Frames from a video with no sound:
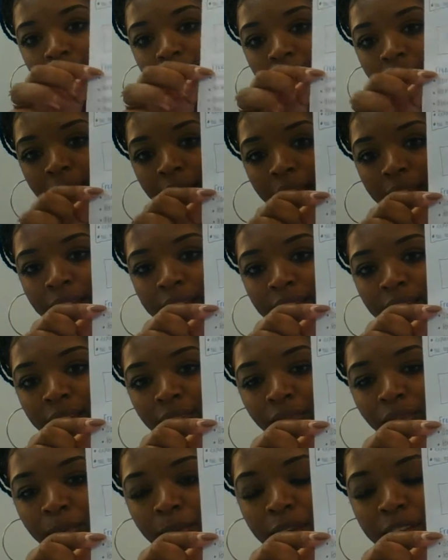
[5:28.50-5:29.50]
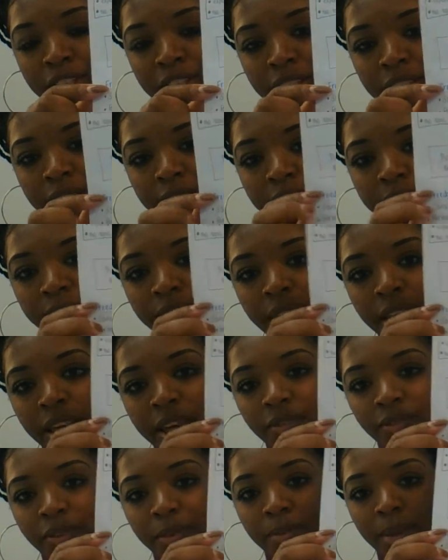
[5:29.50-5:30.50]
than the information. The
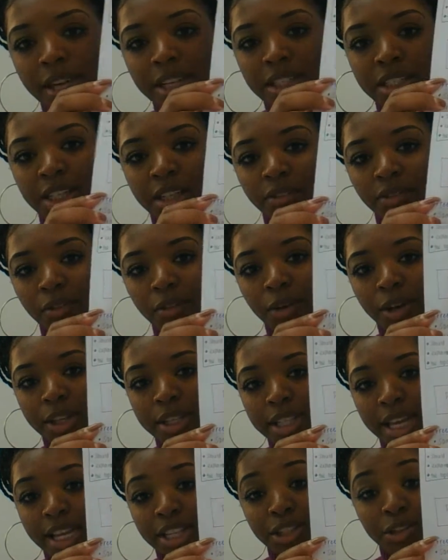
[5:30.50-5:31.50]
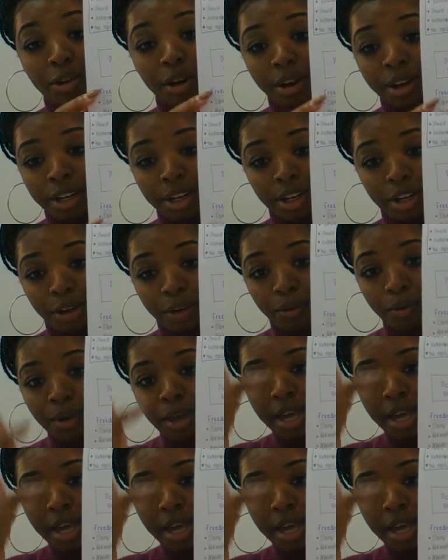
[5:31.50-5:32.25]
information, of course, as you already know,